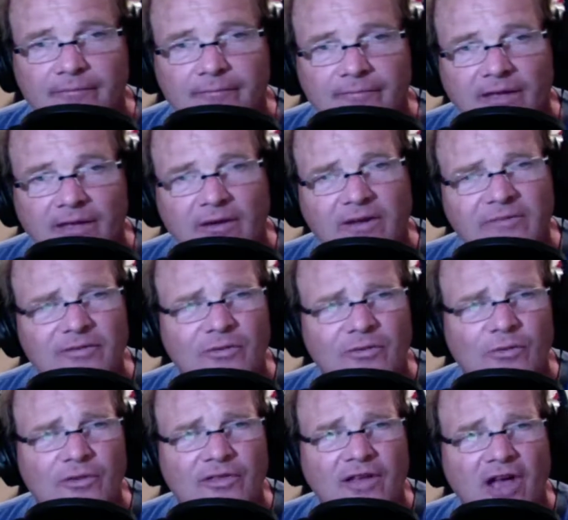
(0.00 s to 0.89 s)
Now, even
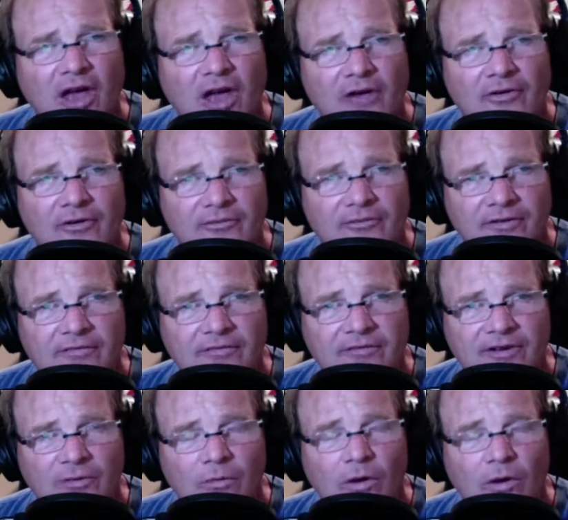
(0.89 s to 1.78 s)
with
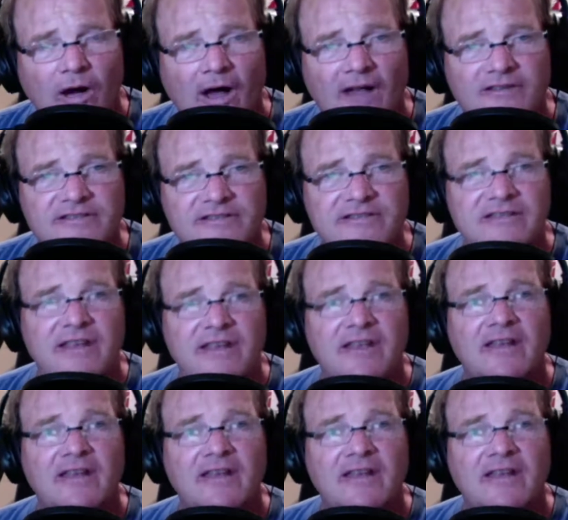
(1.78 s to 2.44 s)
150 watts,